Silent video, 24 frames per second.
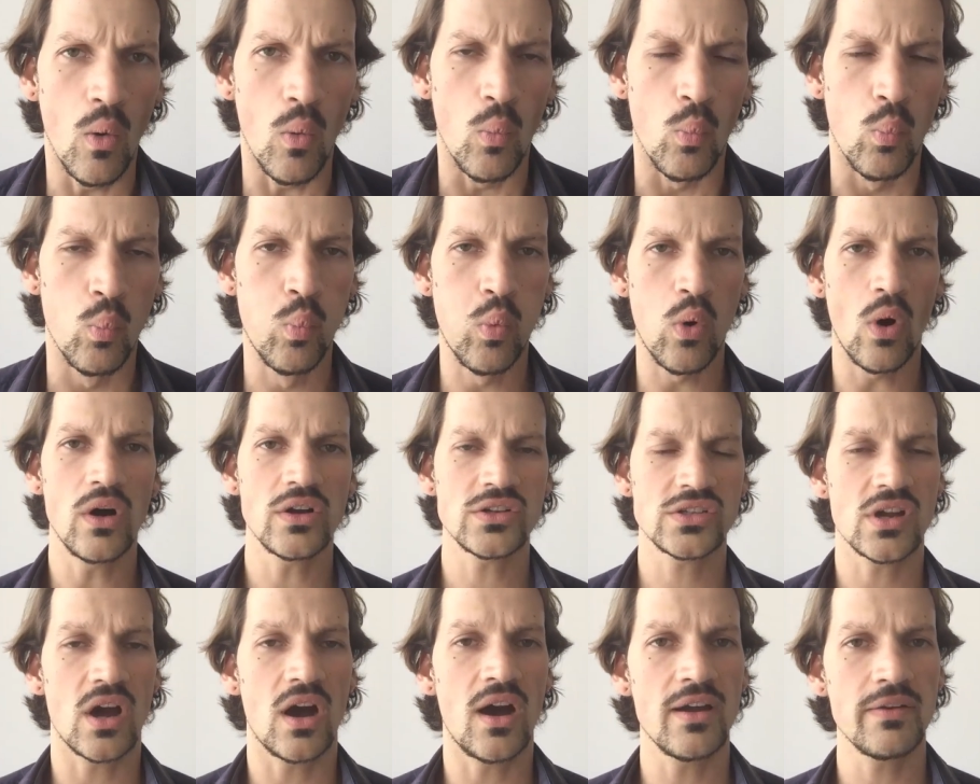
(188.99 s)

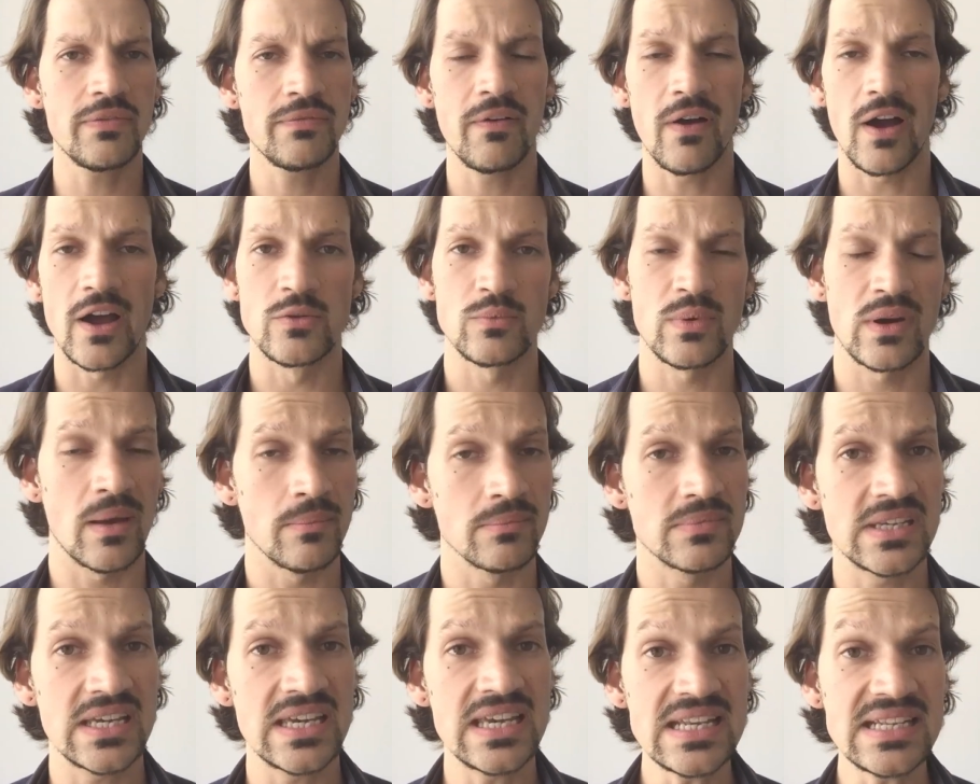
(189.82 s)
What I find when I'm
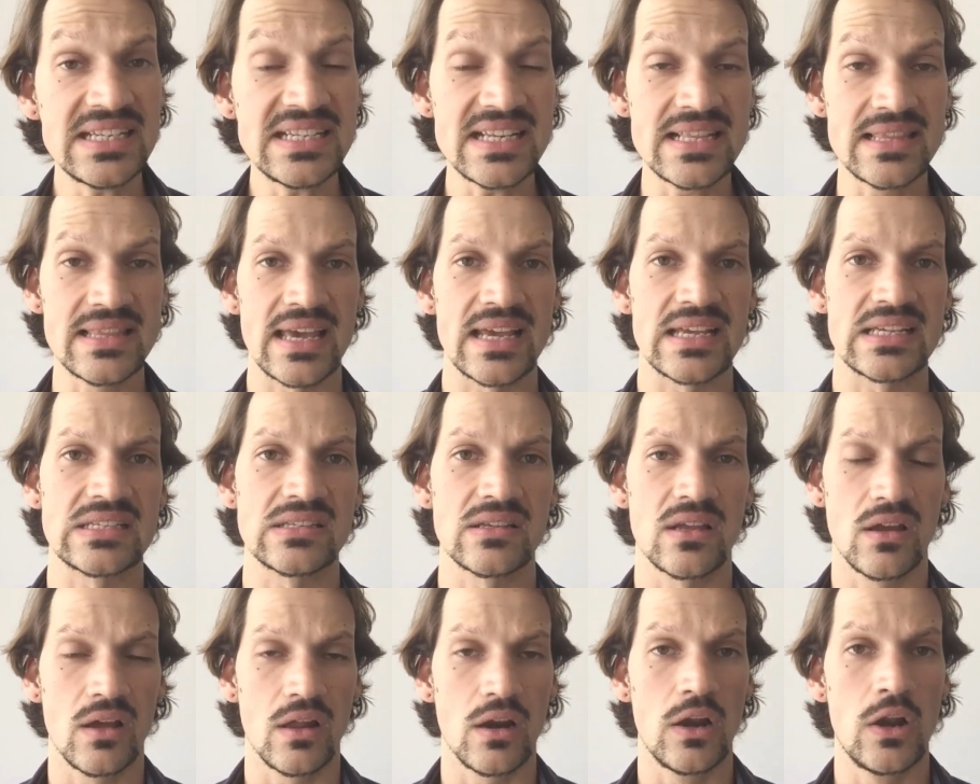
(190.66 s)
teaching this
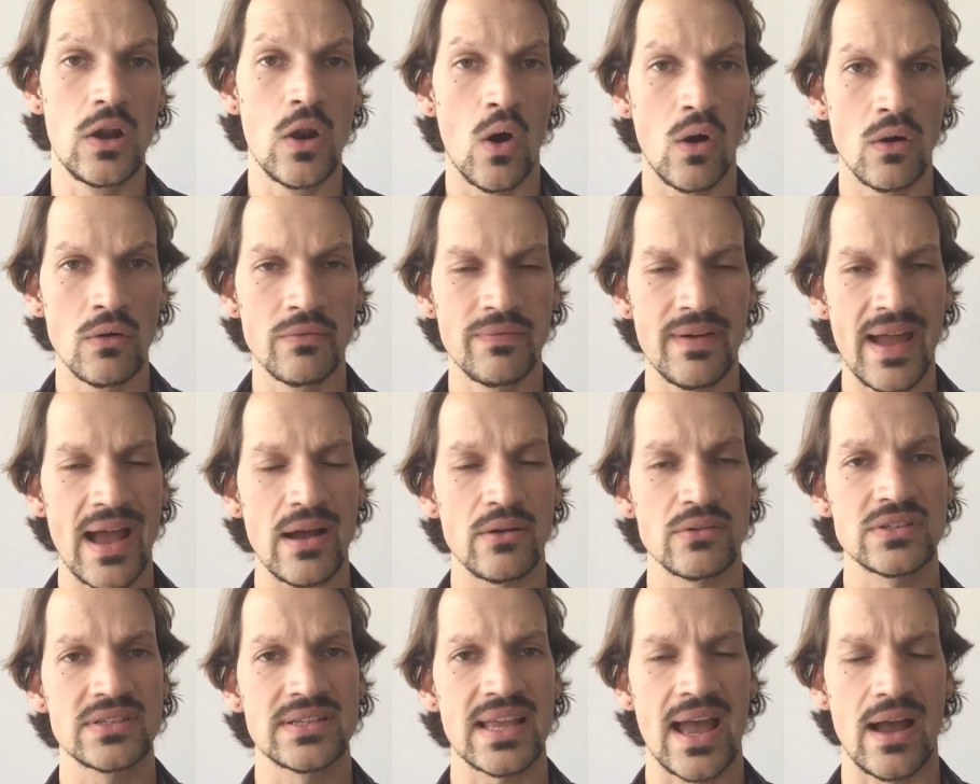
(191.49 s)
long
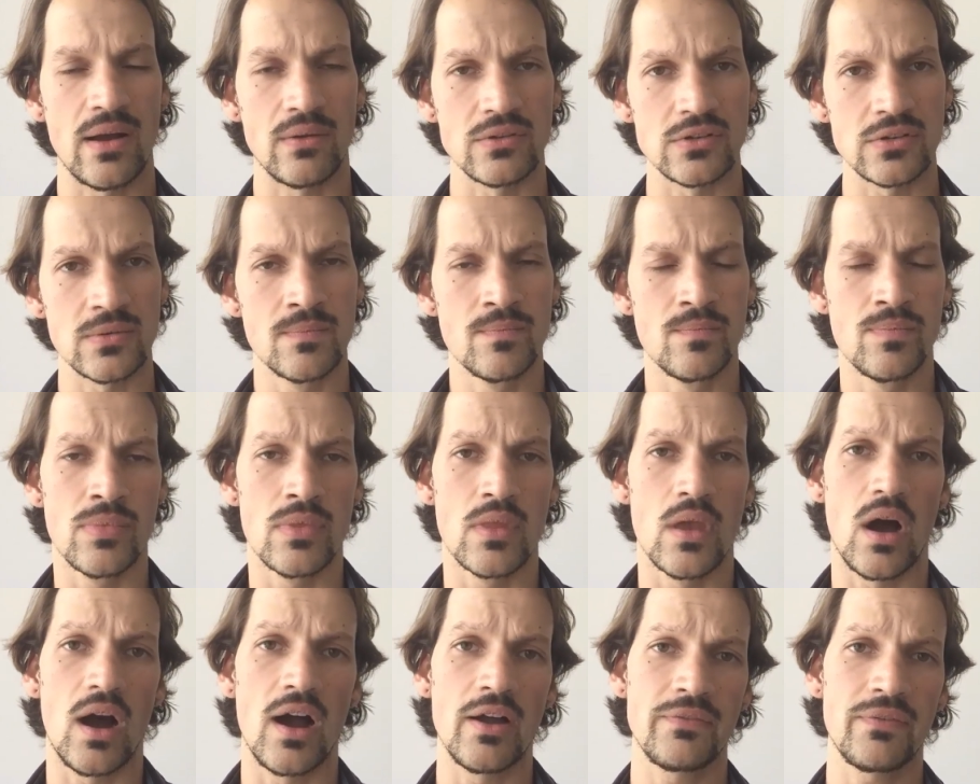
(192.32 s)
vowel sound,
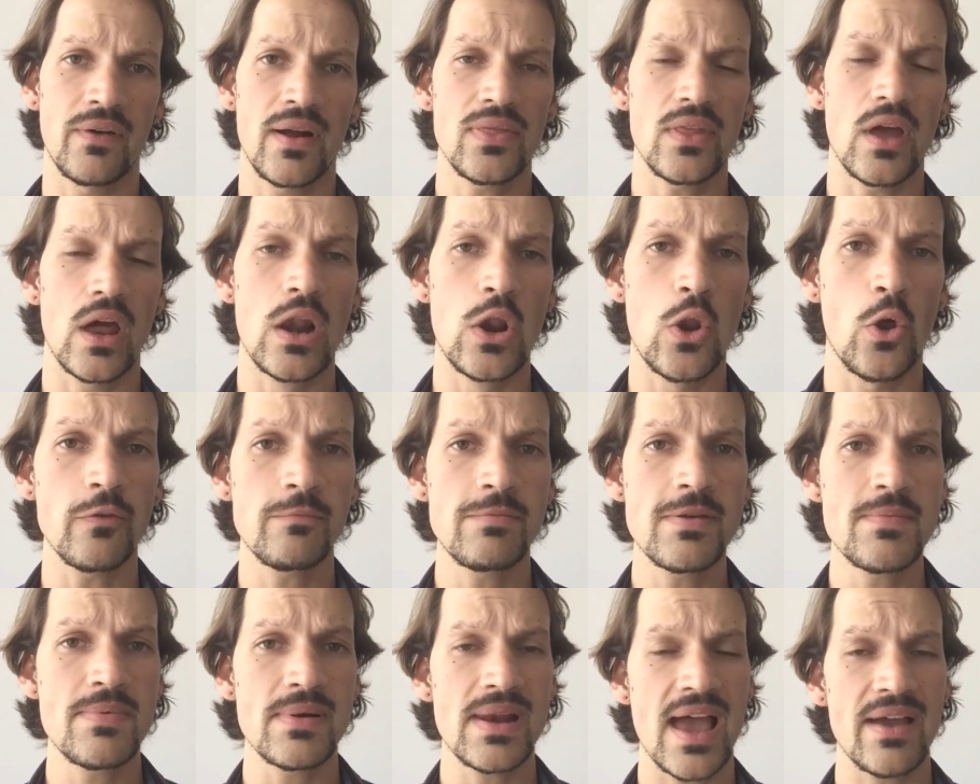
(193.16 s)
I find that a lot of
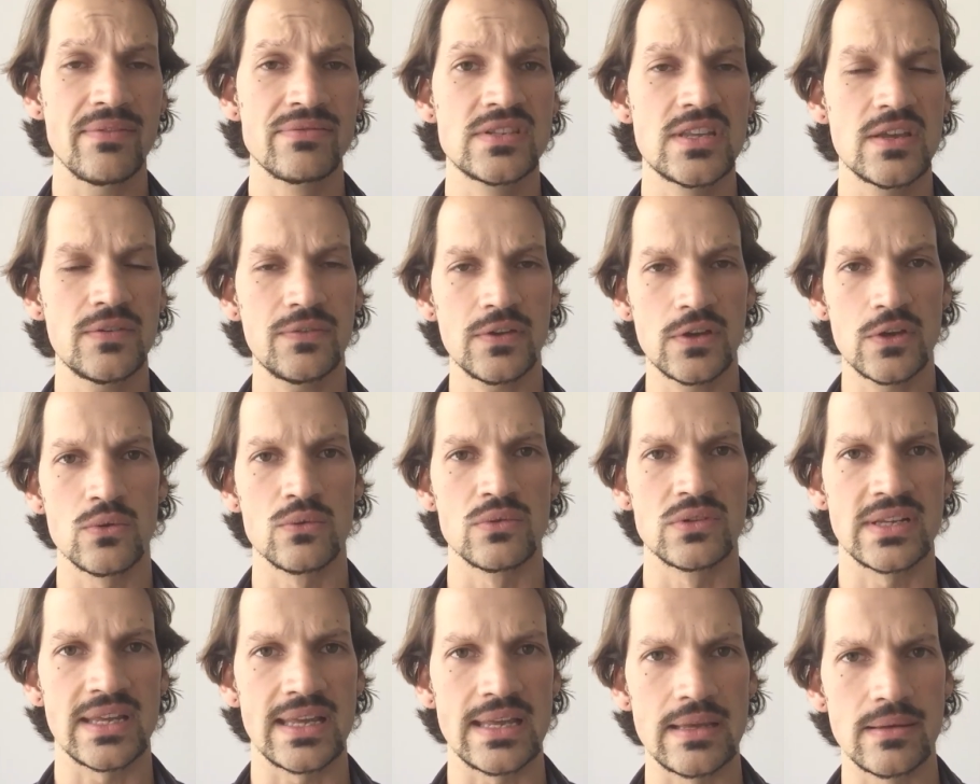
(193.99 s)
people have
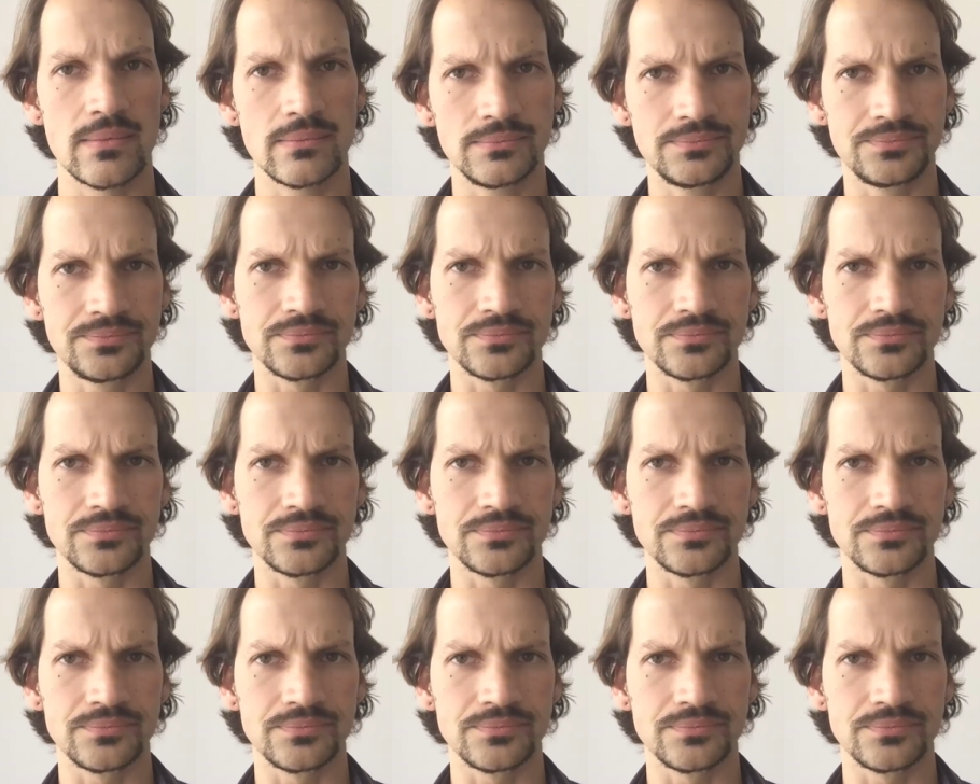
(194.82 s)
difficulty